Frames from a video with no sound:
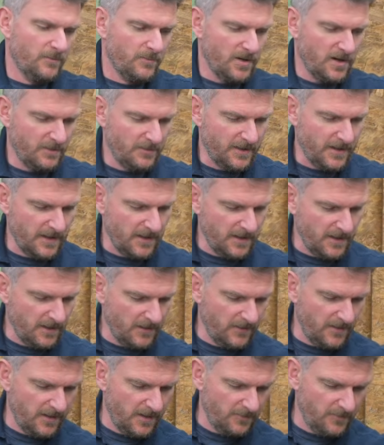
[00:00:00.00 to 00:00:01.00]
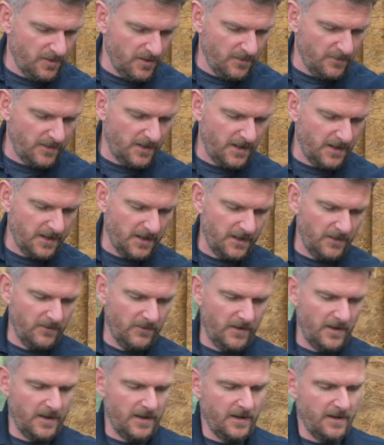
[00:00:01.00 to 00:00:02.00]
Pop that down there, pop that
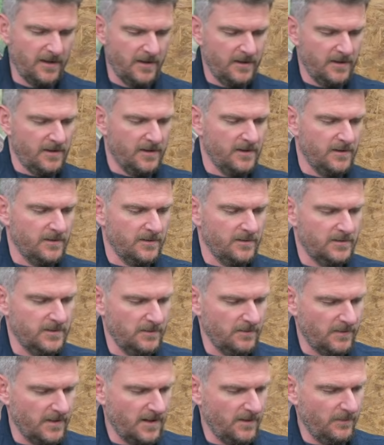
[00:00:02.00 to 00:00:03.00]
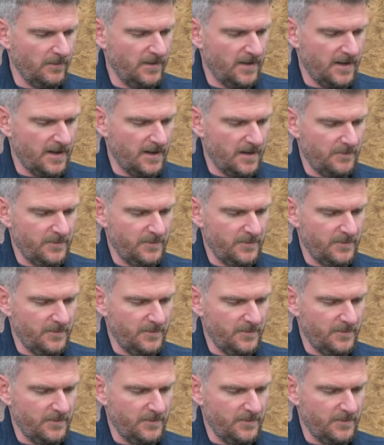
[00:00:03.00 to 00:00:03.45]
down there, do that with that.